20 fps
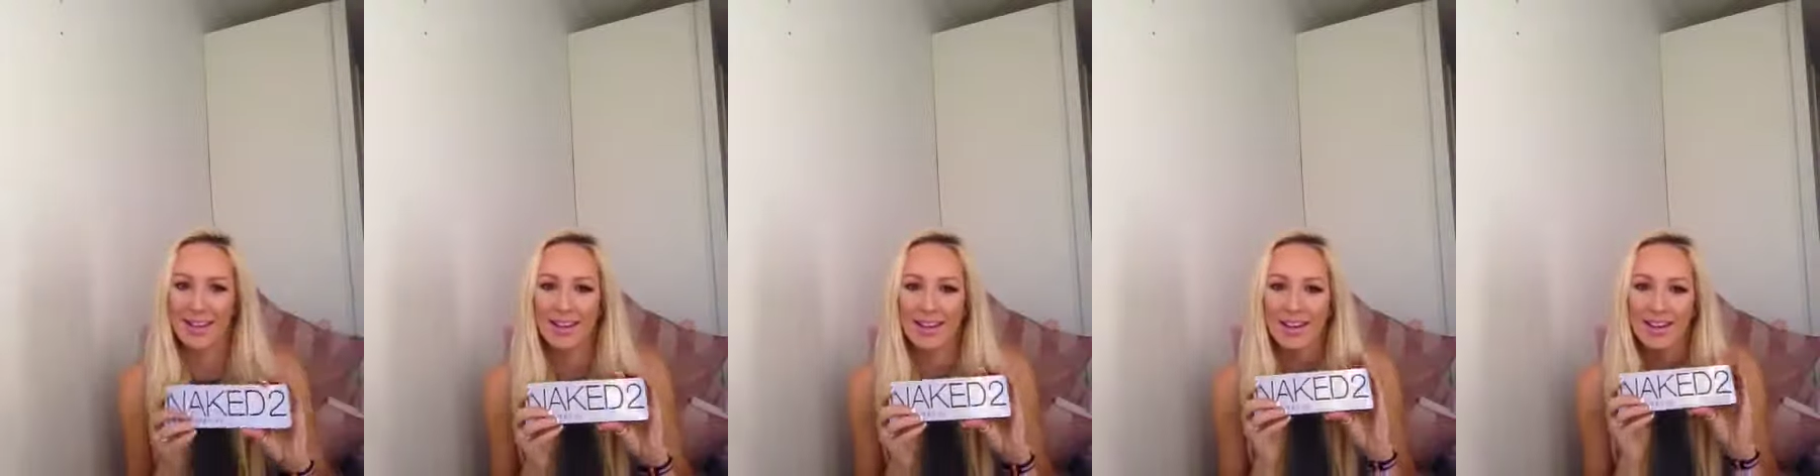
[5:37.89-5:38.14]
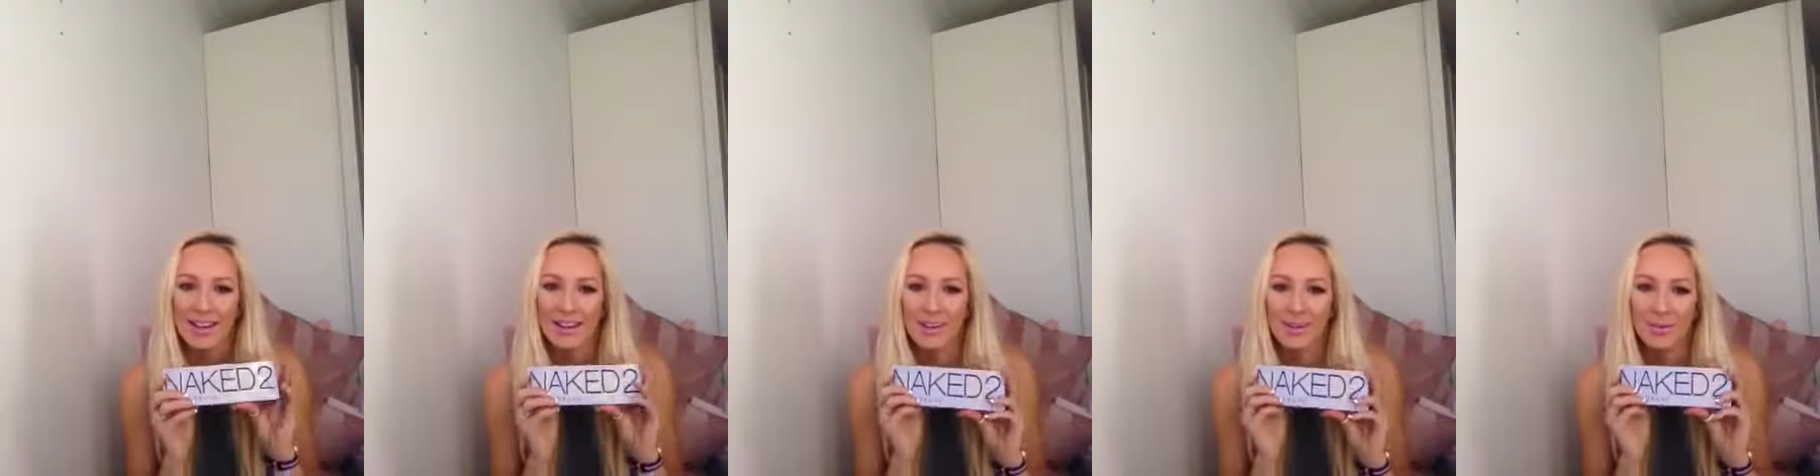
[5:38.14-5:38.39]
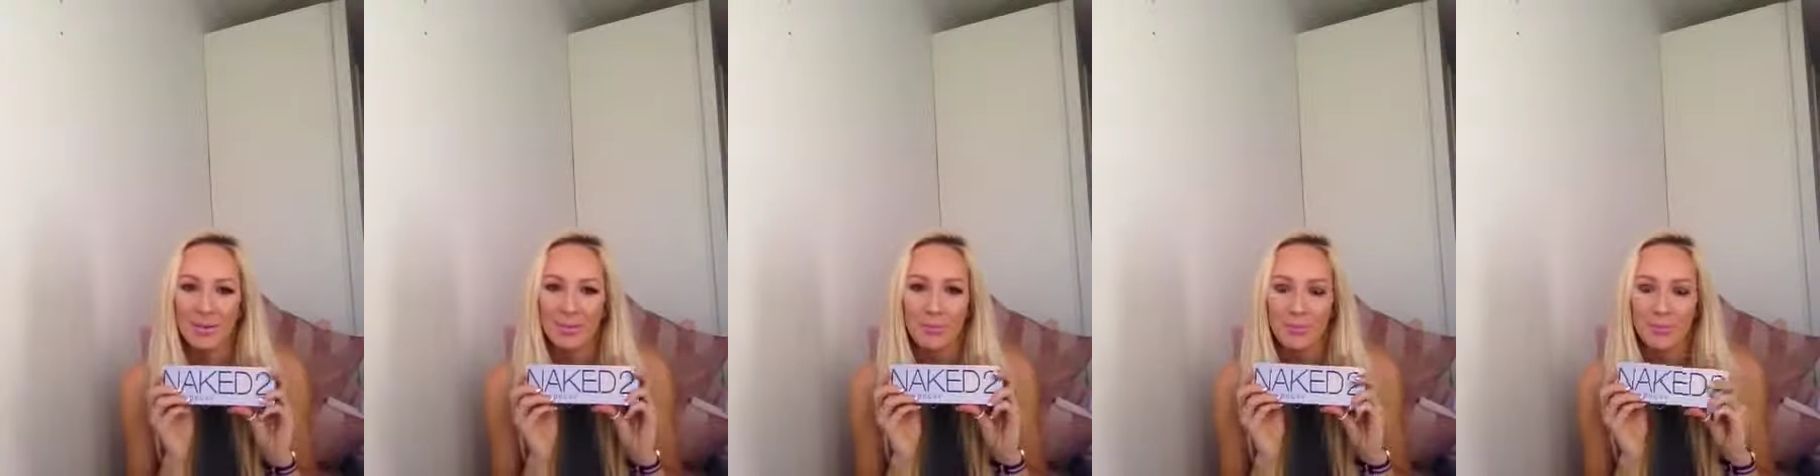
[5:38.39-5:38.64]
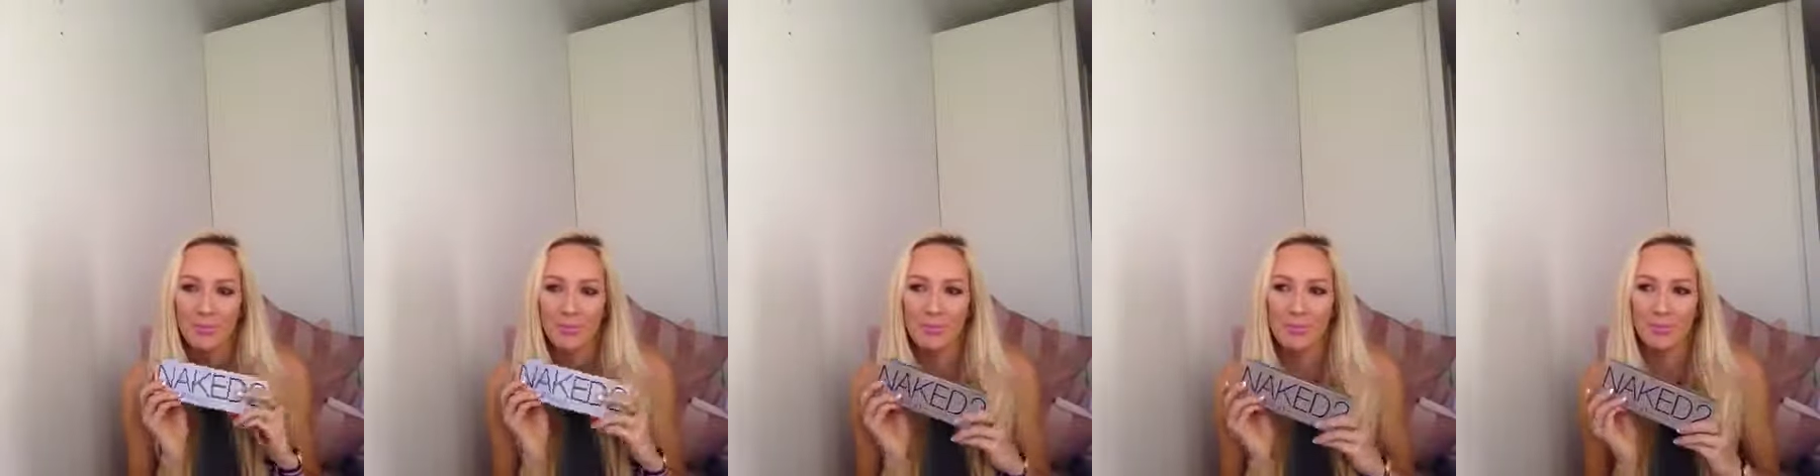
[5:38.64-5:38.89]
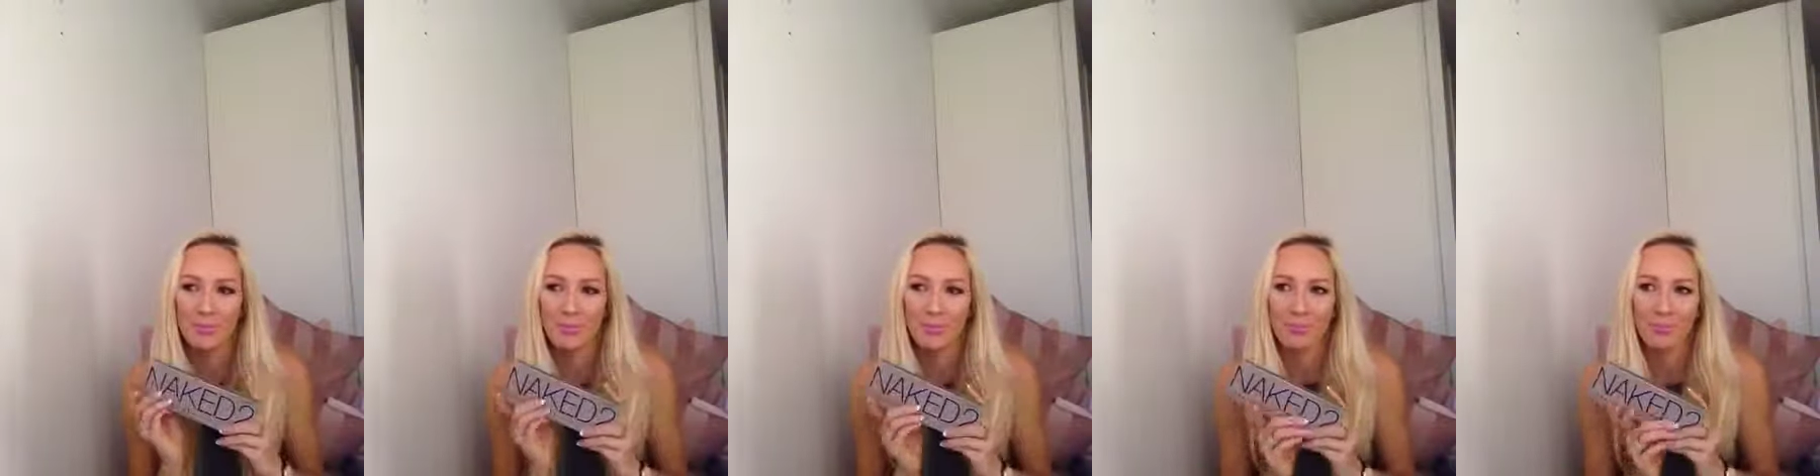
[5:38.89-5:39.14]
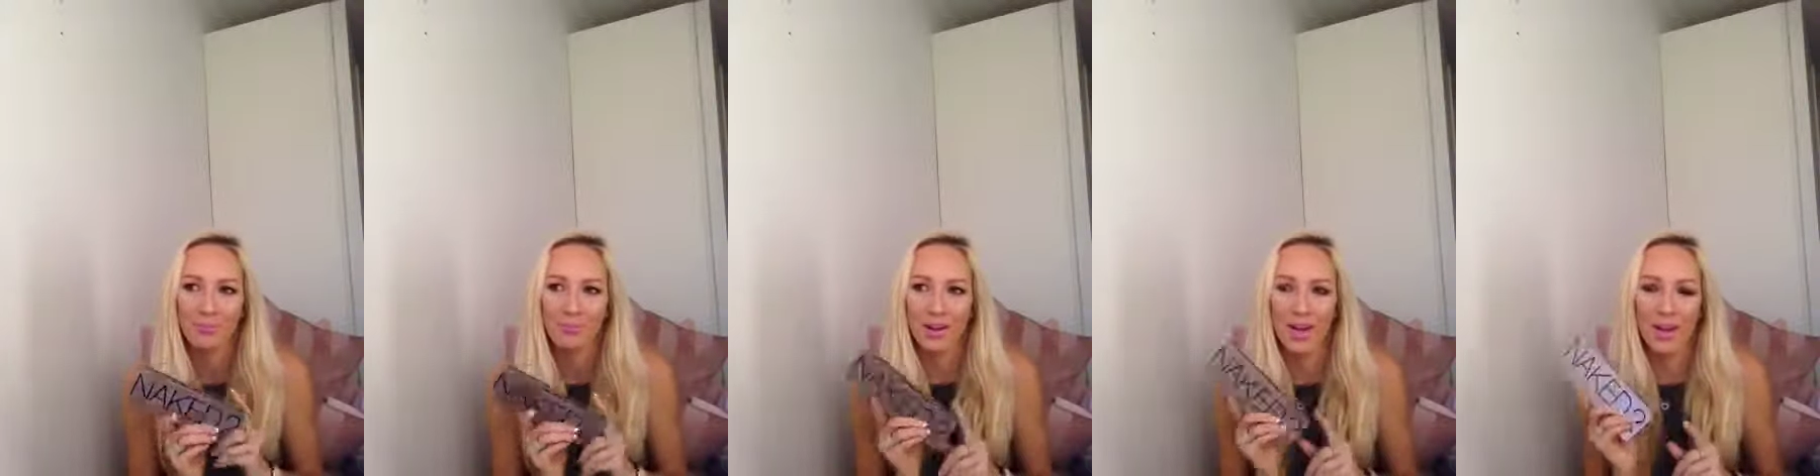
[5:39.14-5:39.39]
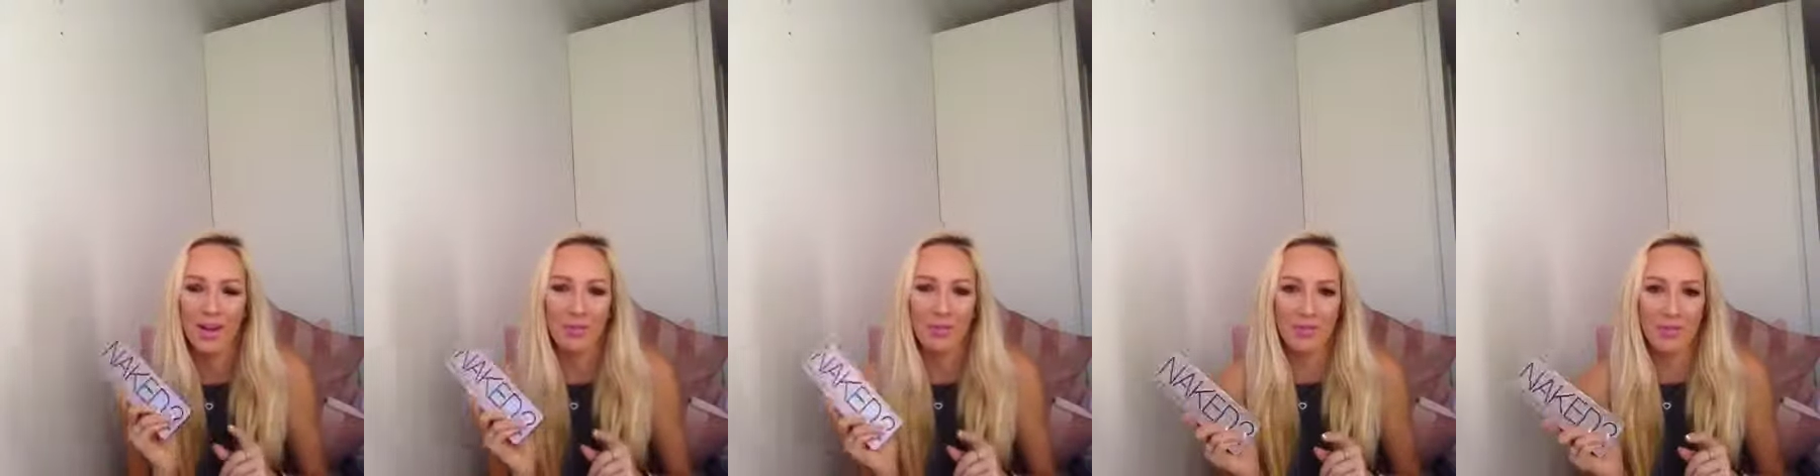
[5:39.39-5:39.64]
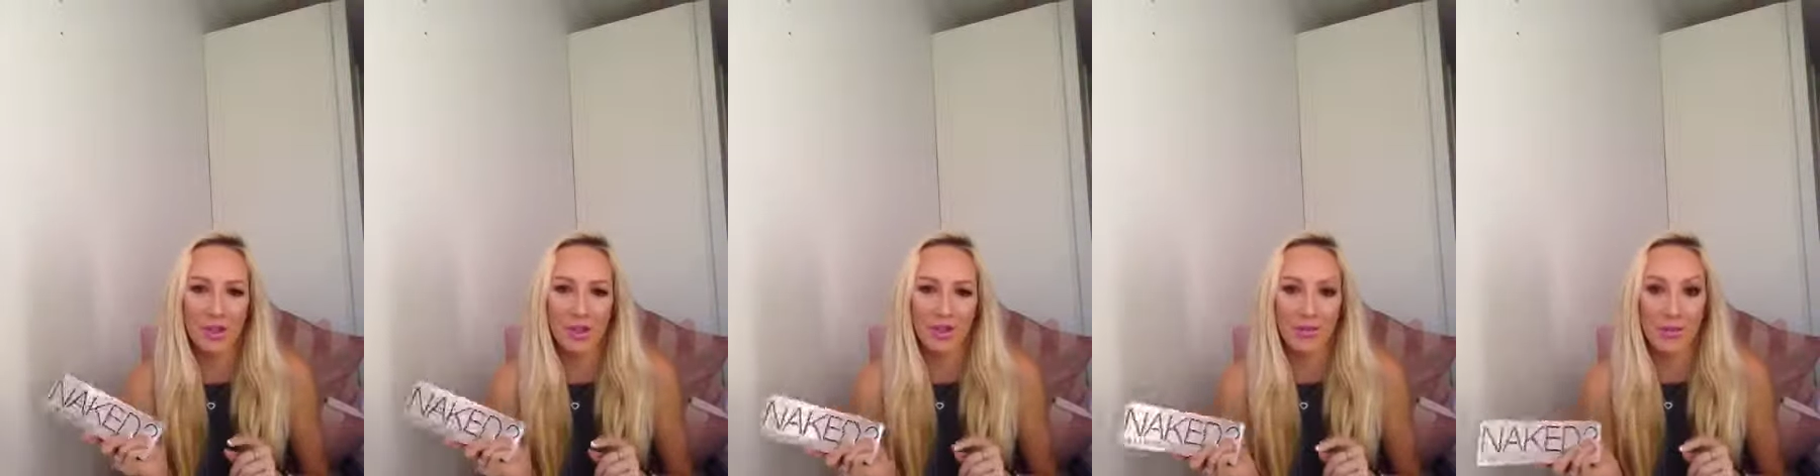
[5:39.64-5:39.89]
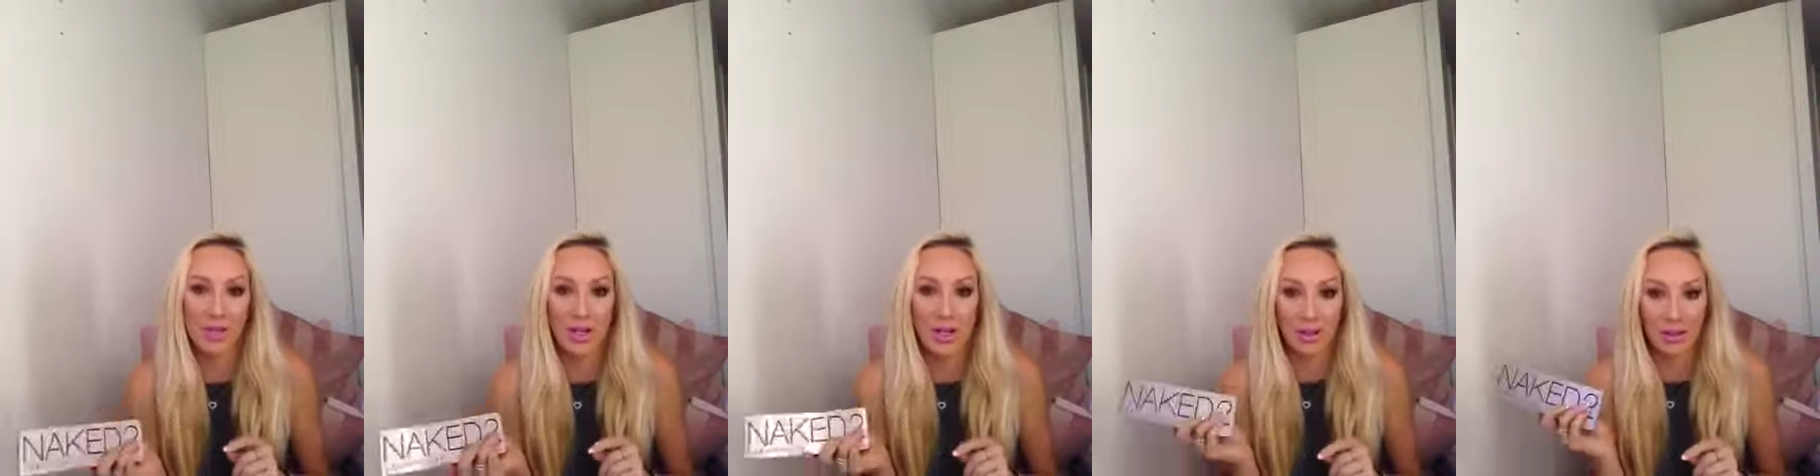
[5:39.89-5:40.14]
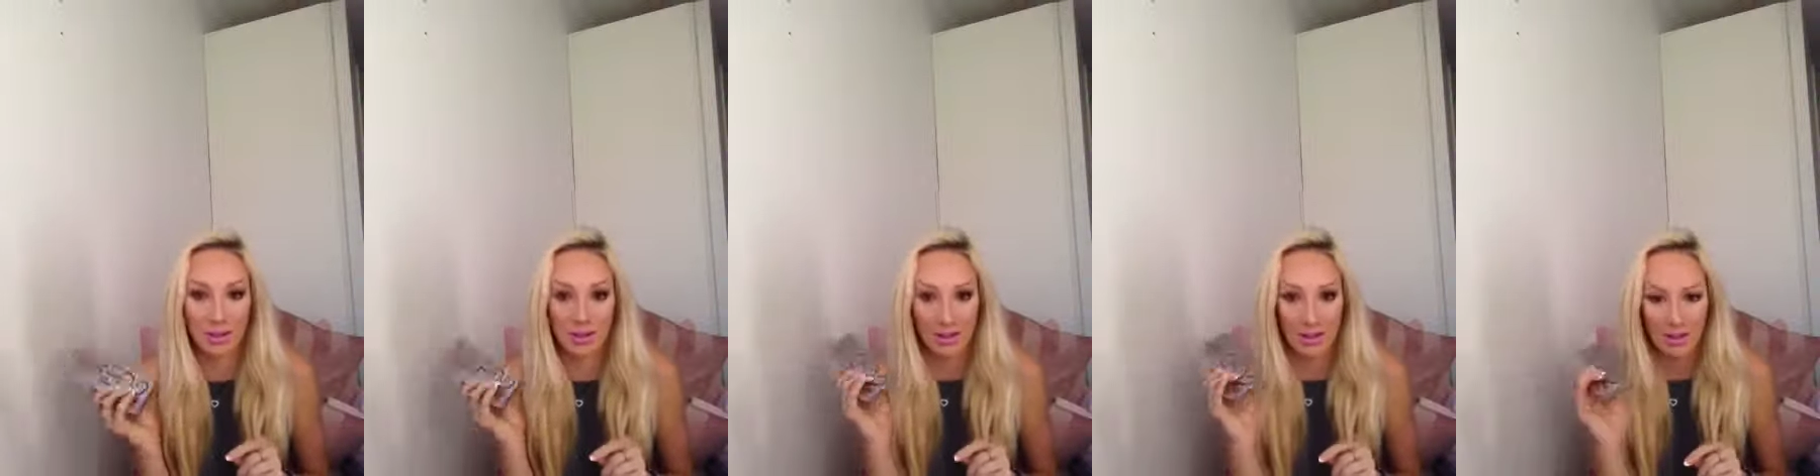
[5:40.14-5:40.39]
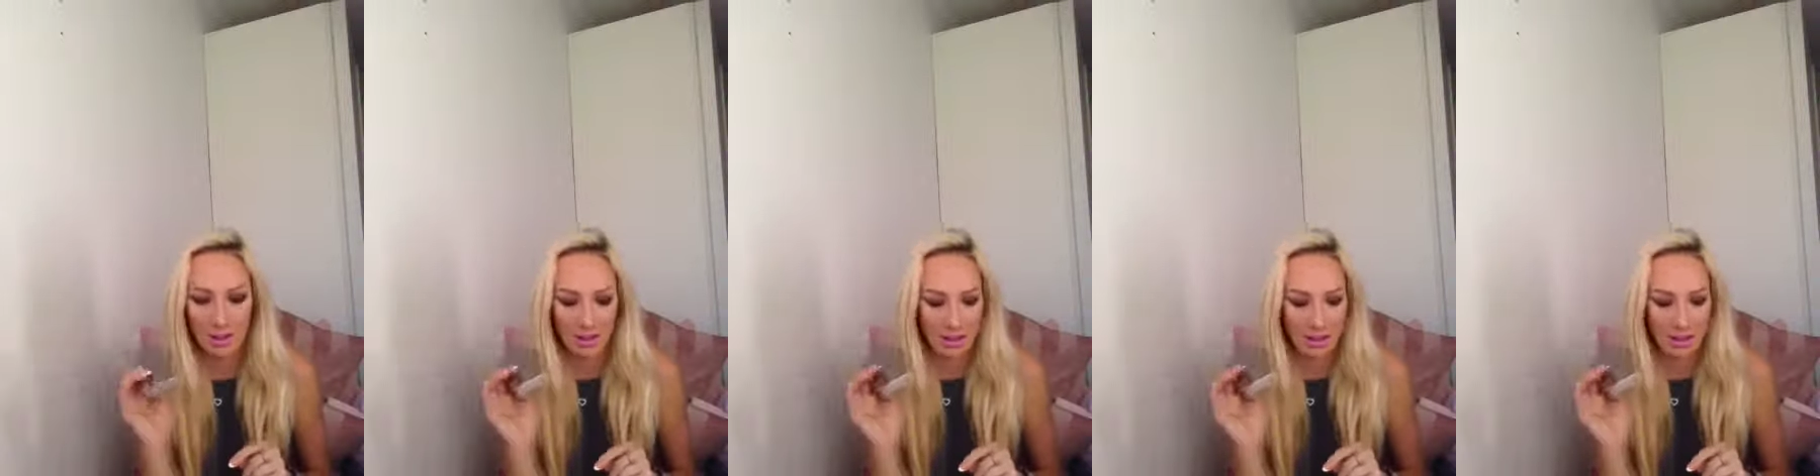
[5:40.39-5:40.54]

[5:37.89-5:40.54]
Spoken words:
I have the first one,